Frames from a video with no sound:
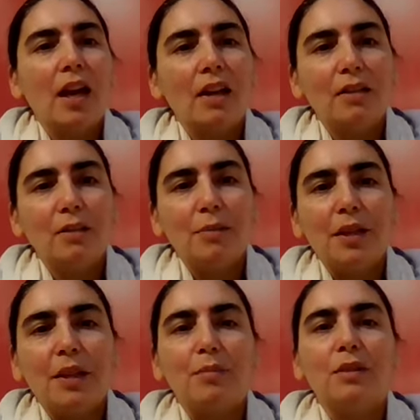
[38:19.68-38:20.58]
and to
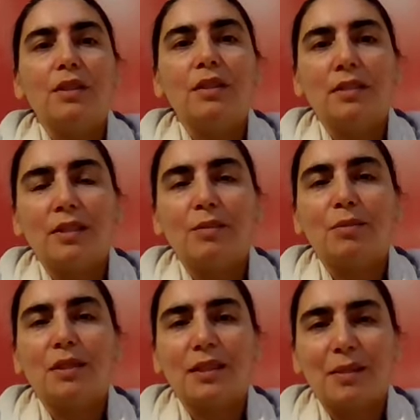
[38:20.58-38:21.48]
be able to sit
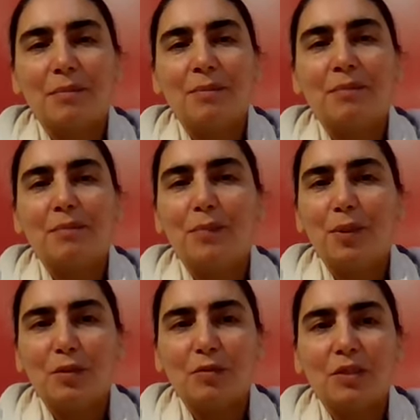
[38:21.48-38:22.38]
with them.
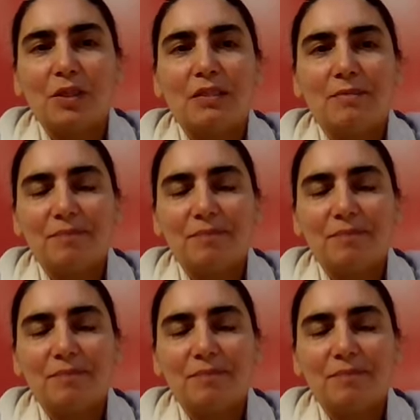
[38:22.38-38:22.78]
Beautiful.